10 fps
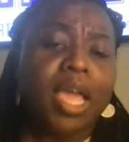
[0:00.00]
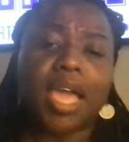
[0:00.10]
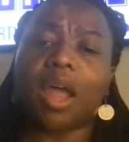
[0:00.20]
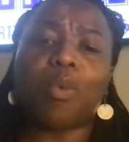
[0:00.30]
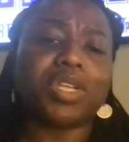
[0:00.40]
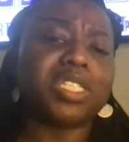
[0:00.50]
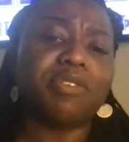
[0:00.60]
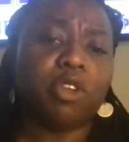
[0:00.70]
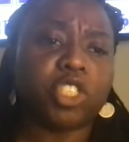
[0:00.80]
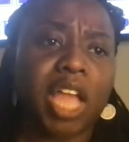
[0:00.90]
And I want to see
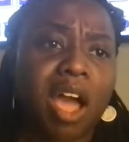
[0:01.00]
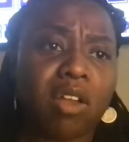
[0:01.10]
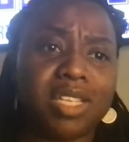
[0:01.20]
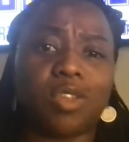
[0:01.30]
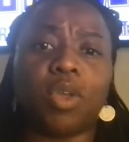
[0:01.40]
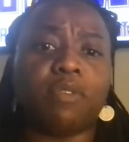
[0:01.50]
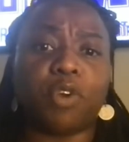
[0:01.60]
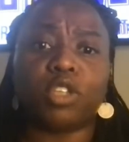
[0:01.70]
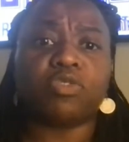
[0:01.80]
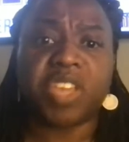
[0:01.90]
if your child is on the
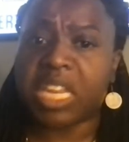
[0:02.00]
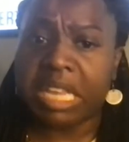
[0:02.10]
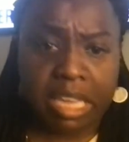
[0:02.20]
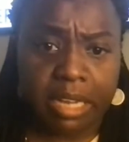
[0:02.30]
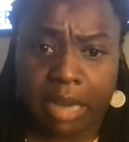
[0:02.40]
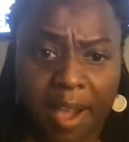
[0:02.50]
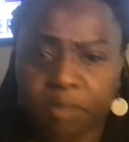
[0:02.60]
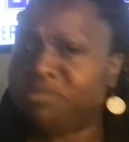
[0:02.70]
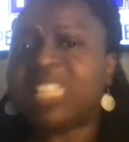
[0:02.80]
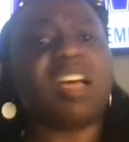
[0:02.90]
verge of getting kicked out.
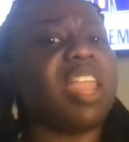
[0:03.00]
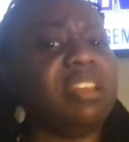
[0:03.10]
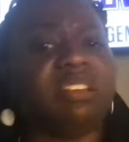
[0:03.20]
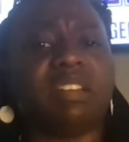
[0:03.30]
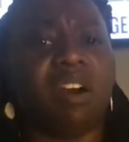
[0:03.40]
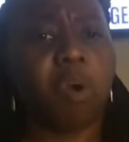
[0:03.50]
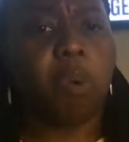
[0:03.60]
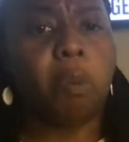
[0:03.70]
That's all I need to know.